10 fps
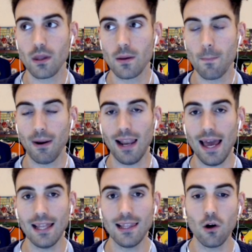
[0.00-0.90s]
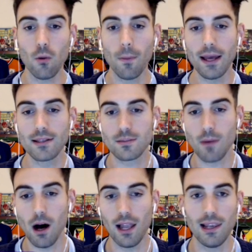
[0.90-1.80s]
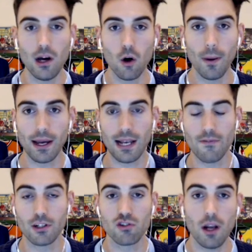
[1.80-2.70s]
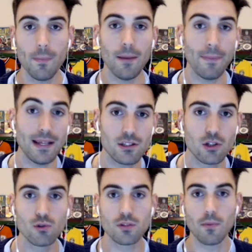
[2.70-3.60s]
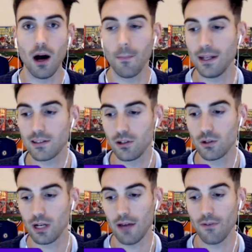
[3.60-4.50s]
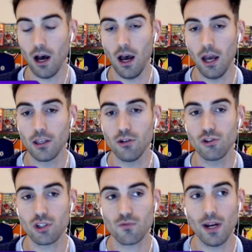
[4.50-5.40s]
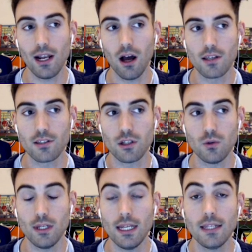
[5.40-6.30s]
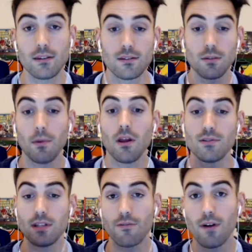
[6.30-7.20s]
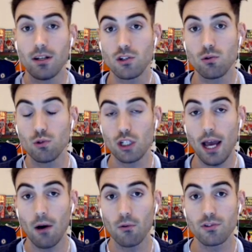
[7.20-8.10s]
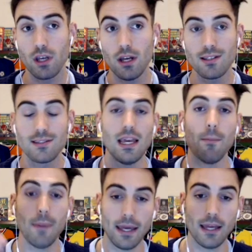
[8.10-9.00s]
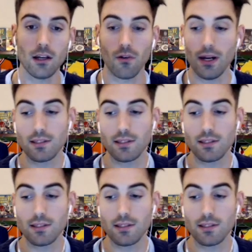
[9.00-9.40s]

play a little bit smart, a little bit clever, trying to be a bit too smart, a bit too clever, and you just realise that you need some of those differential shouts to see a big increase.